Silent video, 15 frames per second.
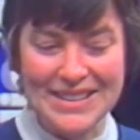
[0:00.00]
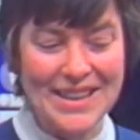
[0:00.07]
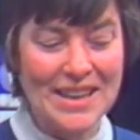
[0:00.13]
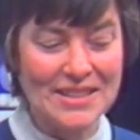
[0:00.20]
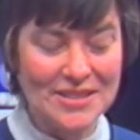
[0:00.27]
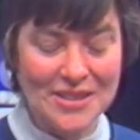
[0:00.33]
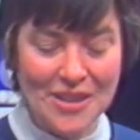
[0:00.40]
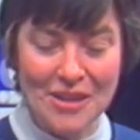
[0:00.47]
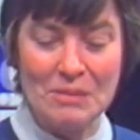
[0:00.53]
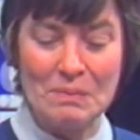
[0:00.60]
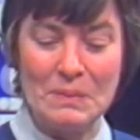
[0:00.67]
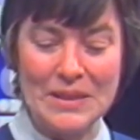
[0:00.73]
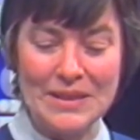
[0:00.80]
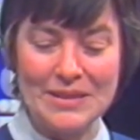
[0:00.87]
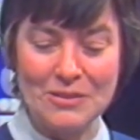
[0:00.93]
and it has
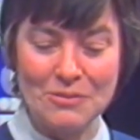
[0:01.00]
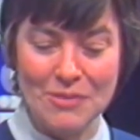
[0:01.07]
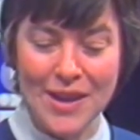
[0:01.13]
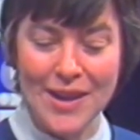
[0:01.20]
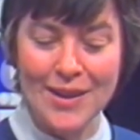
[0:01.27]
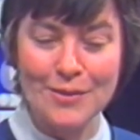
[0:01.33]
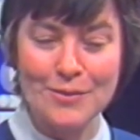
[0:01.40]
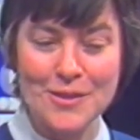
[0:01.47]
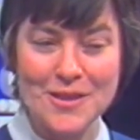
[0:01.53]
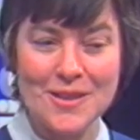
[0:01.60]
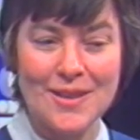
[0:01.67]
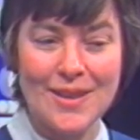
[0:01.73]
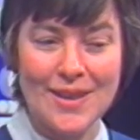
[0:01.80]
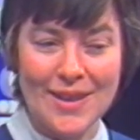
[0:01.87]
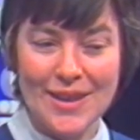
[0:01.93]
not been
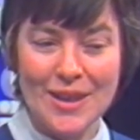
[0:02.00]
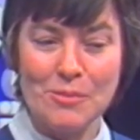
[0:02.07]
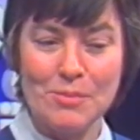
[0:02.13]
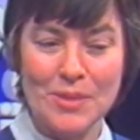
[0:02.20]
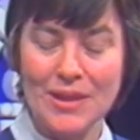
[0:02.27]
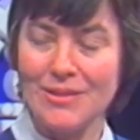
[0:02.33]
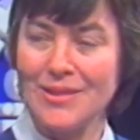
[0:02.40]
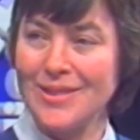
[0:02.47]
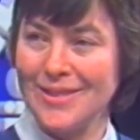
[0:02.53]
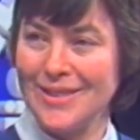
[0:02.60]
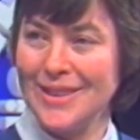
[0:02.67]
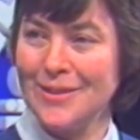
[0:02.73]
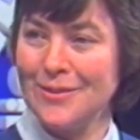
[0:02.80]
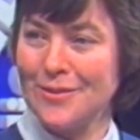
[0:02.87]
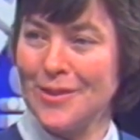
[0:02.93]
derived
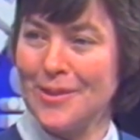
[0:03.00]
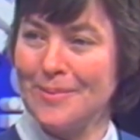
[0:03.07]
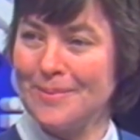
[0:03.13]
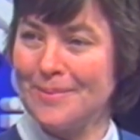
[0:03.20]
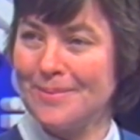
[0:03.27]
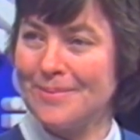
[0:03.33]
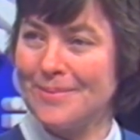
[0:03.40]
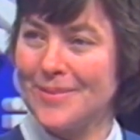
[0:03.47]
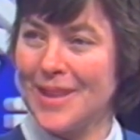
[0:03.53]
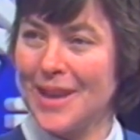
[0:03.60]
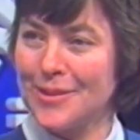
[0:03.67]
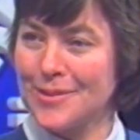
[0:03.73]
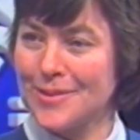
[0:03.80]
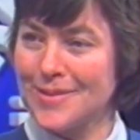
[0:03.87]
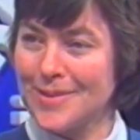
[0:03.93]
empirically from
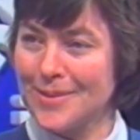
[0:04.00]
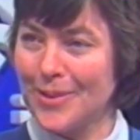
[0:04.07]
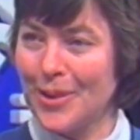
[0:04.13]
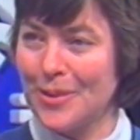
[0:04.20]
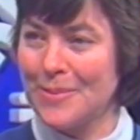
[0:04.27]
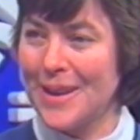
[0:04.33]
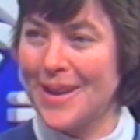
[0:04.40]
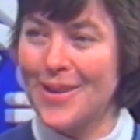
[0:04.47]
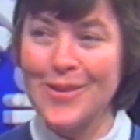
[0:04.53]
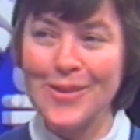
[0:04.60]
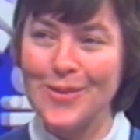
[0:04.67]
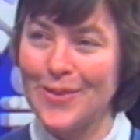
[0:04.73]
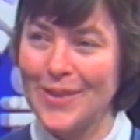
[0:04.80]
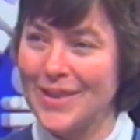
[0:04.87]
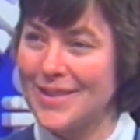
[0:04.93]
thousands of
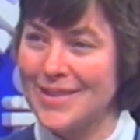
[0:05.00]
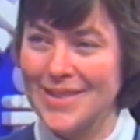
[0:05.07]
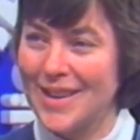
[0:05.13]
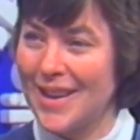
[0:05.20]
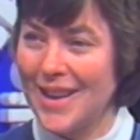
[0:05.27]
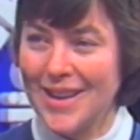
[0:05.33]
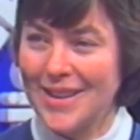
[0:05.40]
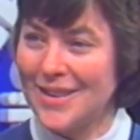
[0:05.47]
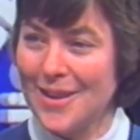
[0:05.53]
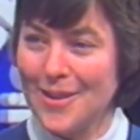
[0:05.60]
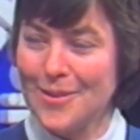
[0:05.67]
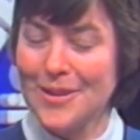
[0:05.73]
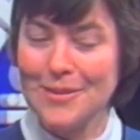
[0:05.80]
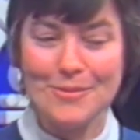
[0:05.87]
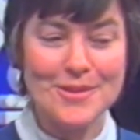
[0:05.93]
autobiographies.
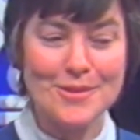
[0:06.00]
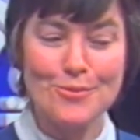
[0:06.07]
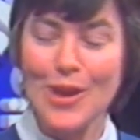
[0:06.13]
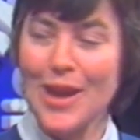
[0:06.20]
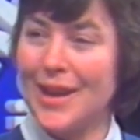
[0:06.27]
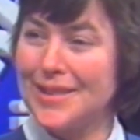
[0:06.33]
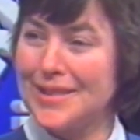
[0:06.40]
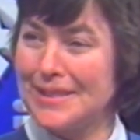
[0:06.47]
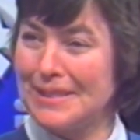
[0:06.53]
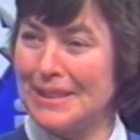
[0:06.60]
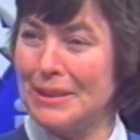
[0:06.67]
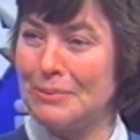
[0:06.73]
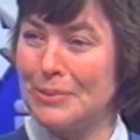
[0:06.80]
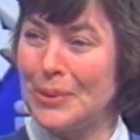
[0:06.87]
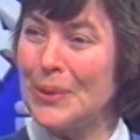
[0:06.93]
No, it was read
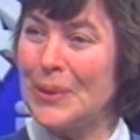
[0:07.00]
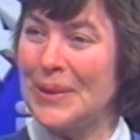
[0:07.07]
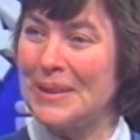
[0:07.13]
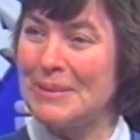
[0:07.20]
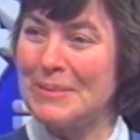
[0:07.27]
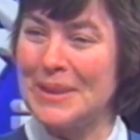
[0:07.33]
in a book